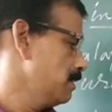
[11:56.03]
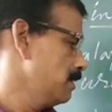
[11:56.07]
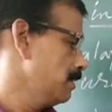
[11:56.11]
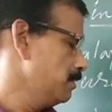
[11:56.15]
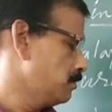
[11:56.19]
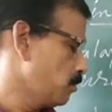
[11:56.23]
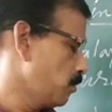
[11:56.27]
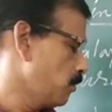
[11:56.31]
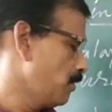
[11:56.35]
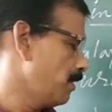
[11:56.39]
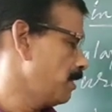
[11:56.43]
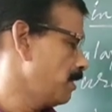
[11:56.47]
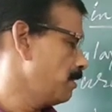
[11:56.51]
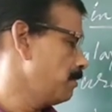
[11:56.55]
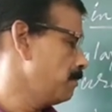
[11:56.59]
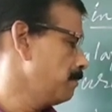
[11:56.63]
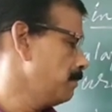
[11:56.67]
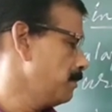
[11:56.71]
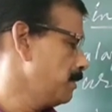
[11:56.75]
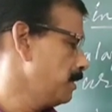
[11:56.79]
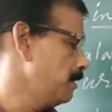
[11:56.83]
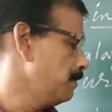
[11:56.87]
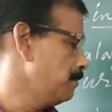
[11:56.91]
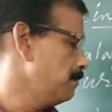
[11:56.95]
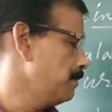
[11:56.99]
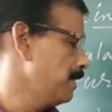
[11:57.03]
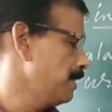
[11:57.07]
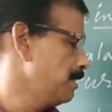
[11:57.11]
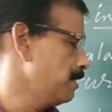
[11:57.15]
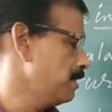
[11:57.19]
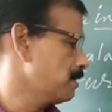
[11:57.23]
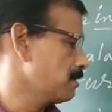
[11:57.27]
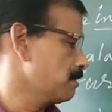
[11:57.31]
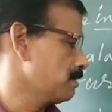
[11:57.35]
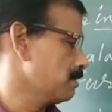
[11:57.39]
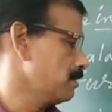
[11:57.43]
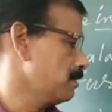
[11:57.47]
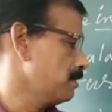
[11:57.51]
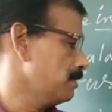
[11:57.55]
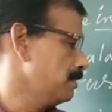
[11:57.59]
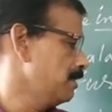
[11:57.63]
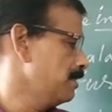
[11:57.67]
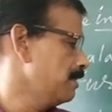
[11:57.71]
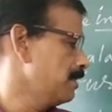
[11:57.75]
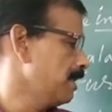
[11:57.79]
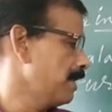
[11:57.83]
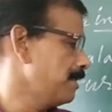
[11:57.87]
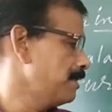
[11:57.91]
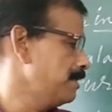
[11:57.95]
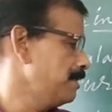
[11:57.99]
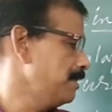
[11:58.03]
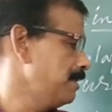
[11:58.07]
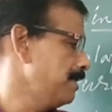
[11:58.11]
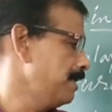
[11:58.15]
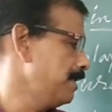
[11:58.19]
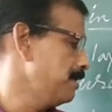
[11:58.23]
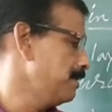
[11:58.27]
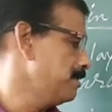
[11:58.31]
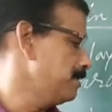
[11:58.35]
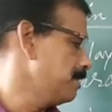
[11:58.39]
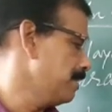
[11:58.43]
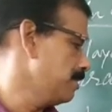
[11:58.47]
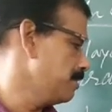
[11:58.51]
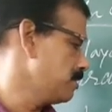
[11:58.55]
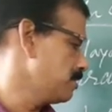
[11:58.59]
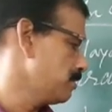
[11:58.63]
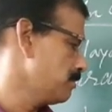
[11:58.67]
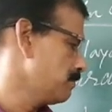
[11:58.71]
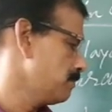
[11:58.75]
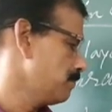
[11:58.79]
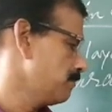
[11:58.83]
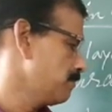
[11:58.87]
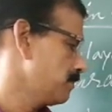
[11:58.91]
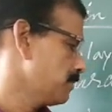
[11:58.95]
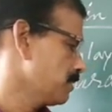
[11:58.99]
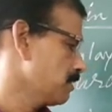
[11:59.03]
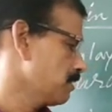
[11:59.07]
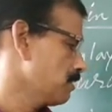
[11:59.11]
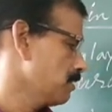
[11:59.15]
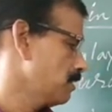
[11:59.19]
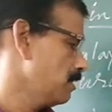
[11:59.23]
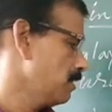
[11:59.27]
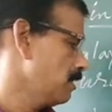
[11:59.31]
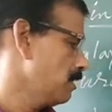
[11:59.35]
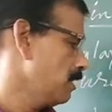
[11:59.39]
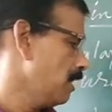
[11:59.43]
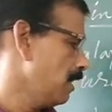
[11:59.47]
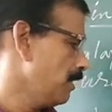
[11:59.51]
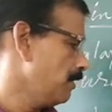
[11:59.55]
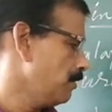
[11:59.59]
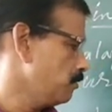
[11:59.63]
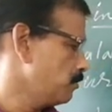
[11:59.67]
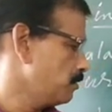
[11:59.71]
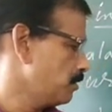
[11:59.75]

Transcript: It occurred in Bihar in 1988 and